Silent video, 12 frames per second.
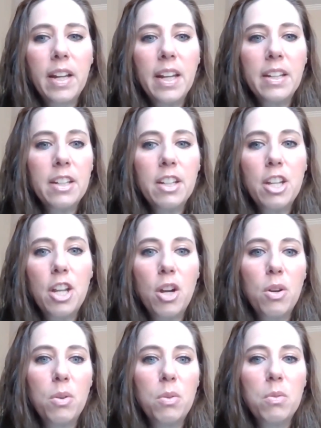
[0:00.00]
I didn't
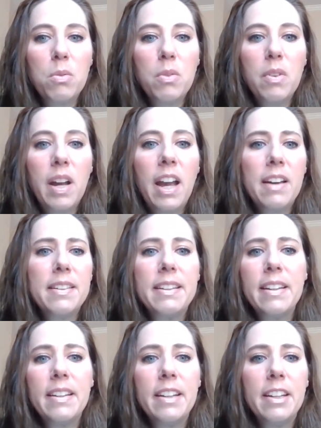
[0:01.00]
know how to
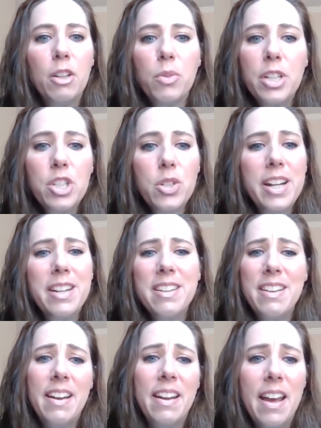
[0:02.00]
get any resources. I didn't
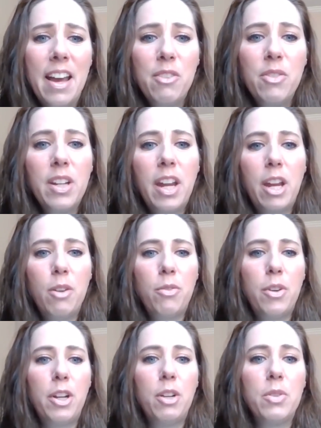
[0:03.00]
know how to advocate
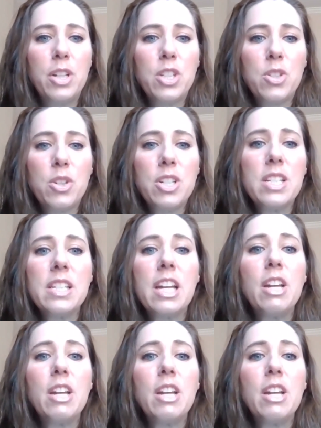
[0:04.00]
for any resources.